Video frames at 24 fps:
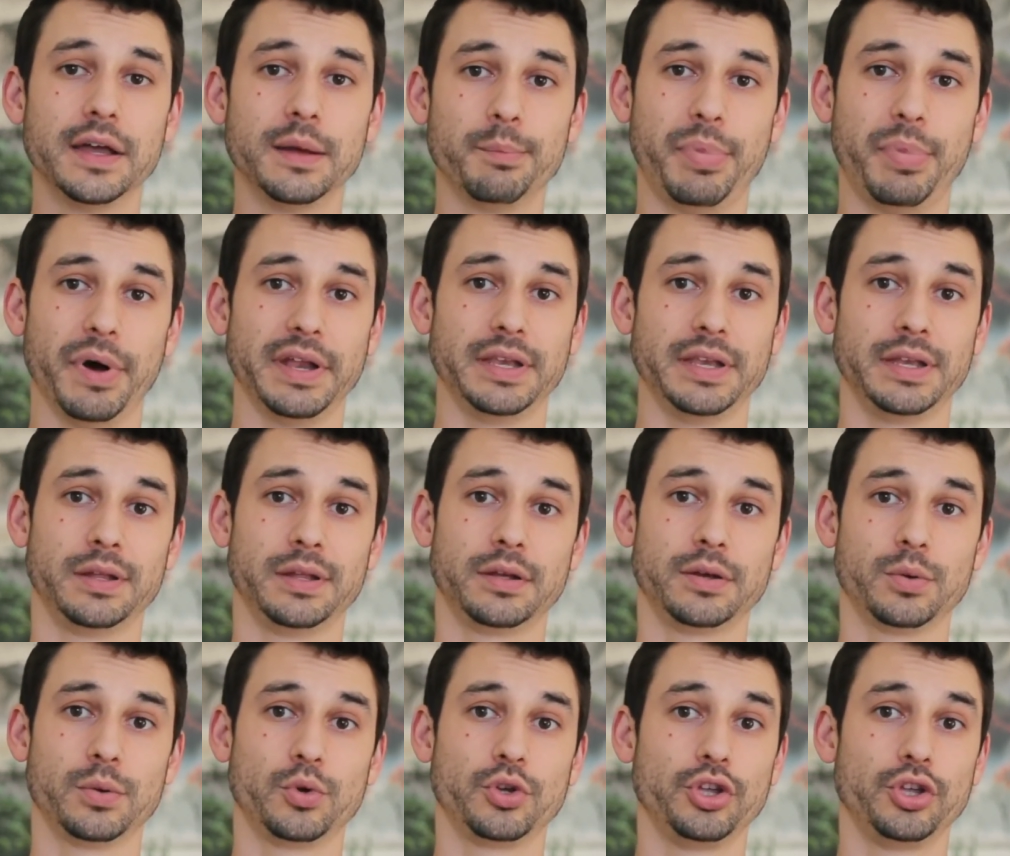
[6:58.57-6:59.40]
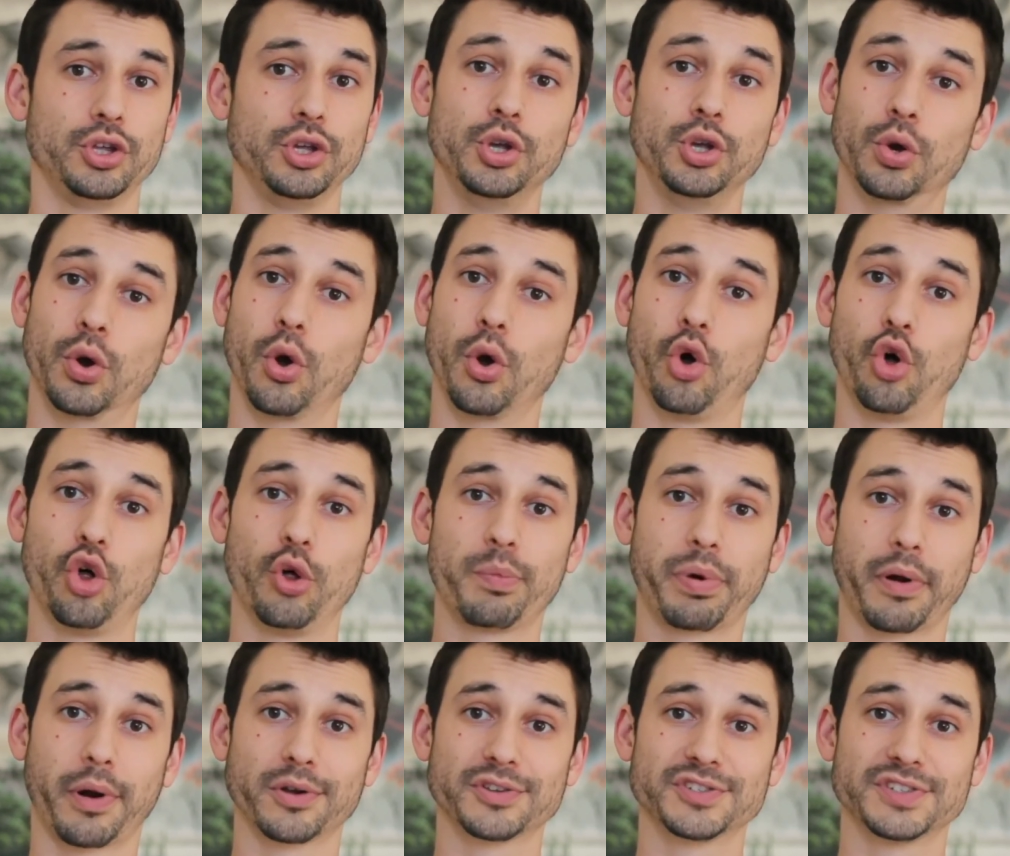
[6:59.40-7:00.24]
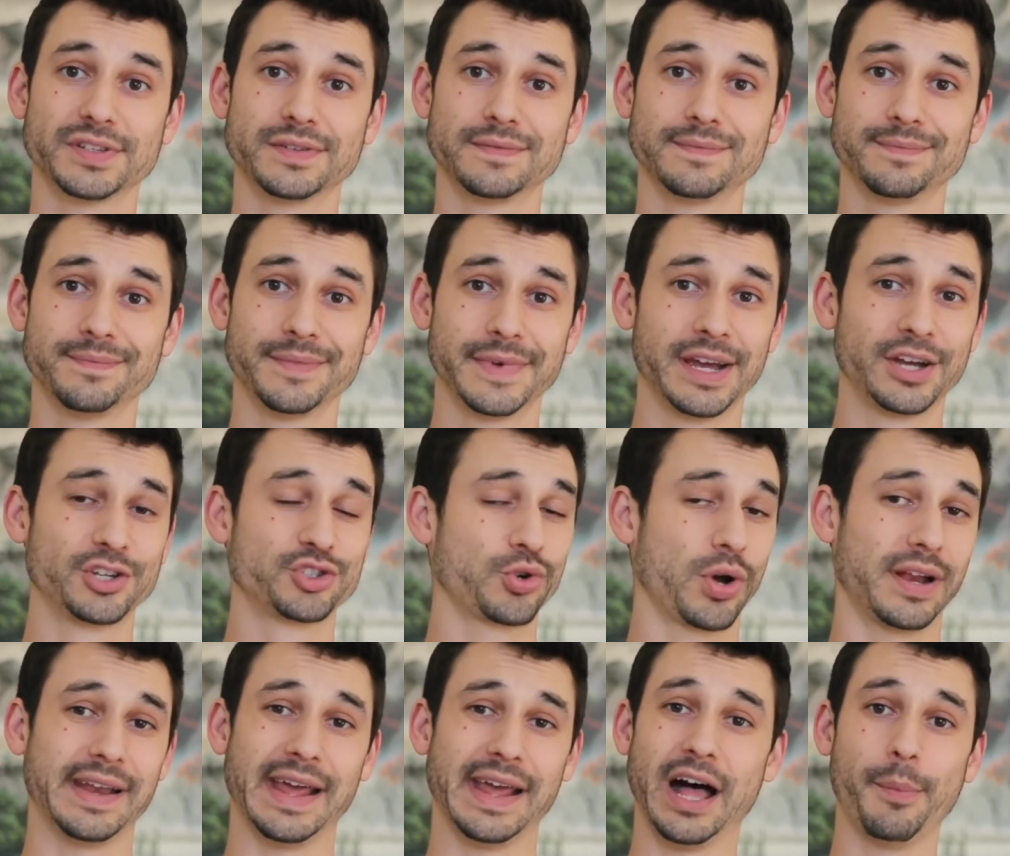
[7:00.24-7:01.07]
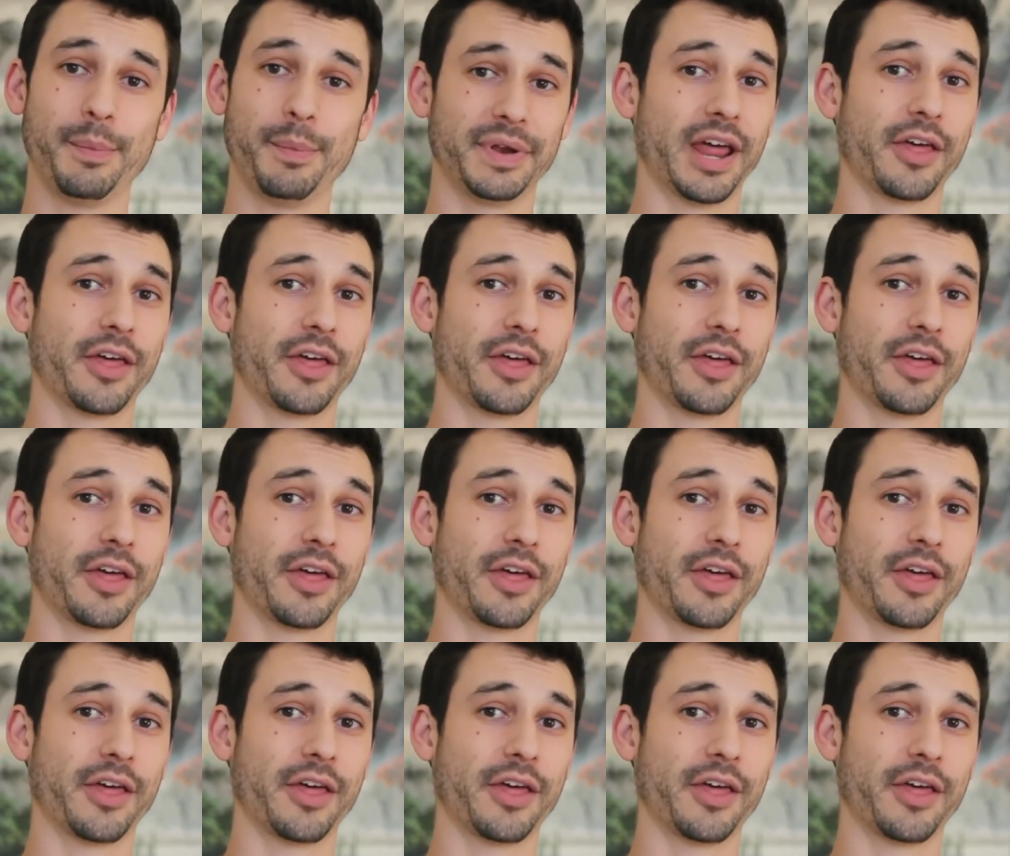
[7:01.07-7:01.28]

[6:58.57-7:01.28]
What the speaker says: but you're a whole person trying to help